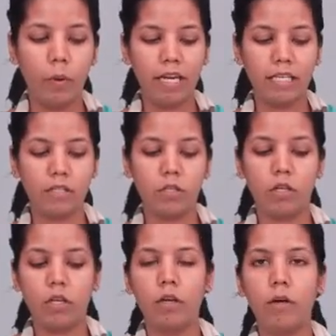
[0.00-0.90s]
Whereas
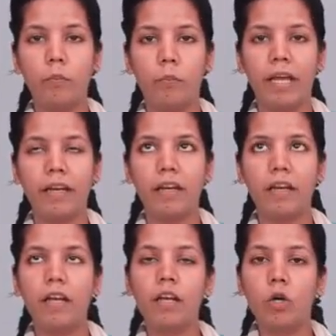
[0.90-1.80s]

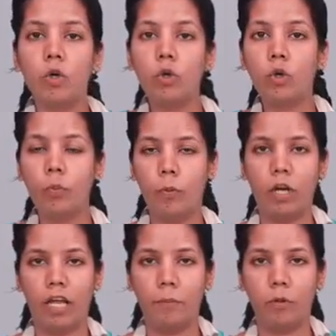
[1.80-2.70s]
when two
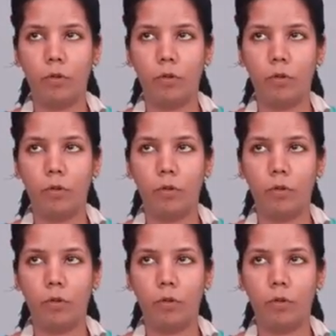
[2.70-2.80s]
polar